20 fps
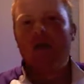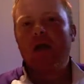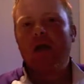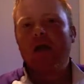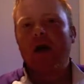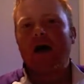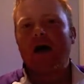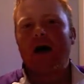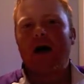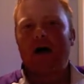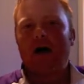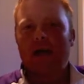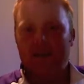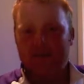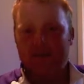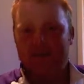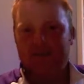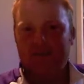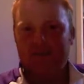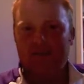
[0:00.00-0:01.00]
I
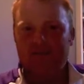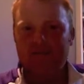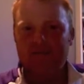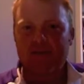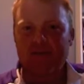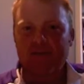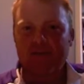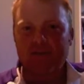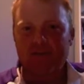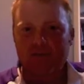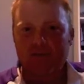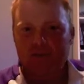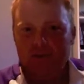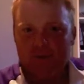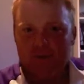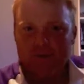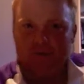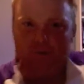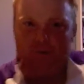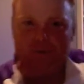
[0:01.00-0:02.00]
see every time I look
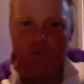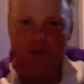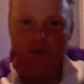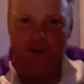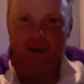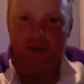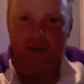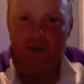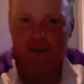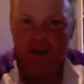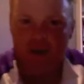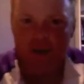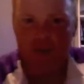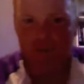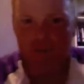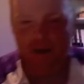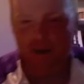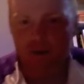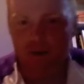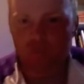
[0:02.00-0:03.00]
down at the screen,
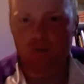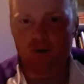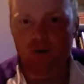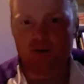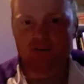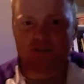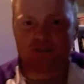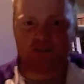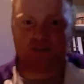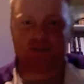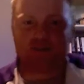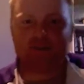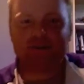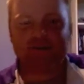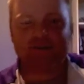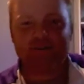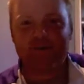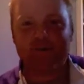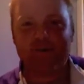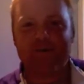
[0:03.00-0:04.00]
my eyeballs are
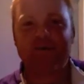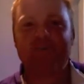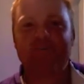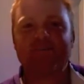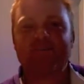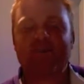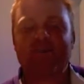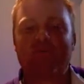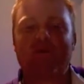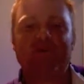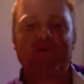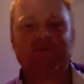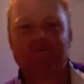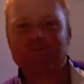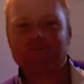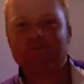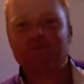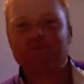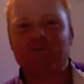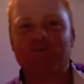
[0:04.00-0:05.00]
looking down the same way, so I'm
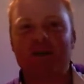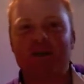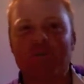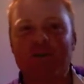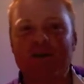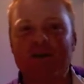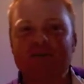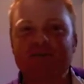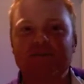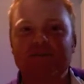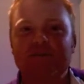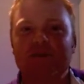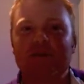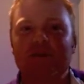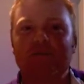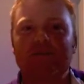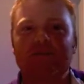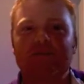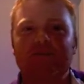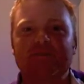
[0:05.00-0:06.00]
going to do my best to look
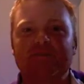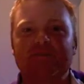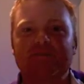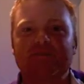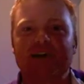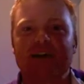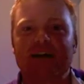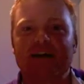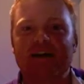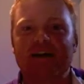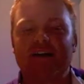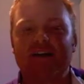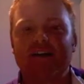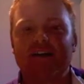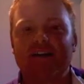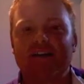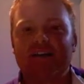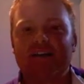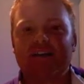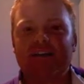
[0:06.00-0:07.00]
up at this
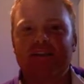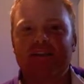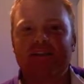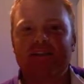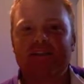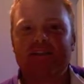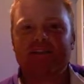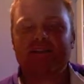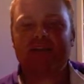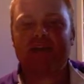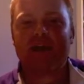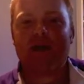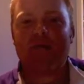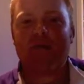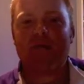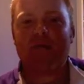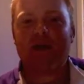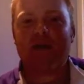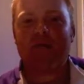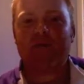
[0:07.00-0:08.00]

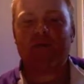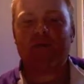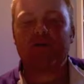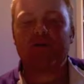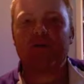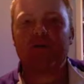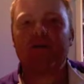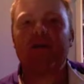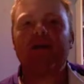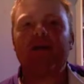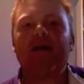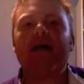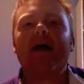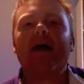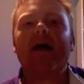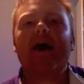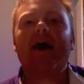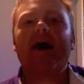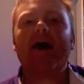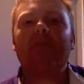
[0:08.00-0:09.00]
camera up here.
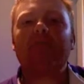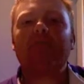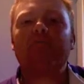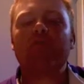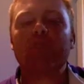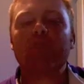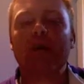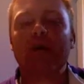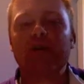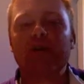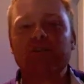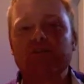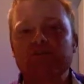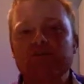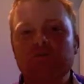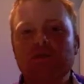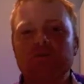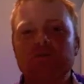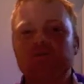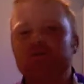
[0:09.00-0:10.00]
For my
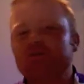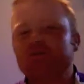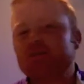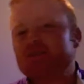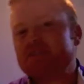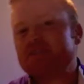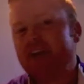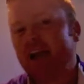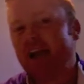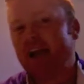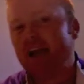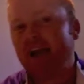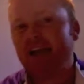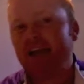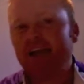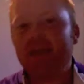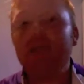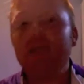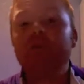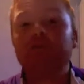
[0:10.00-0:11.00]
instructional
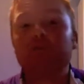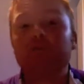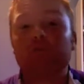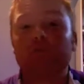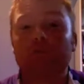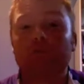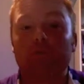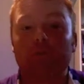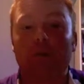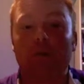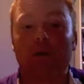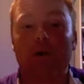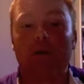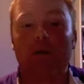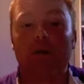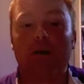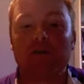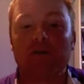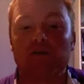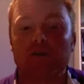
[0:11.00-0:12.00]
design interview,
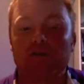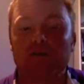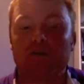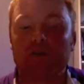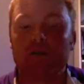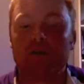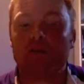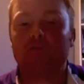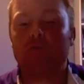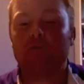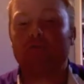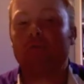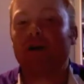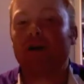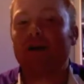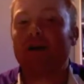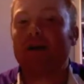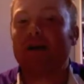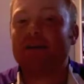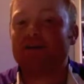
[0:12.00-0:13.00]
I chose to interview
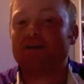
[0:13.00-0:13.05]
my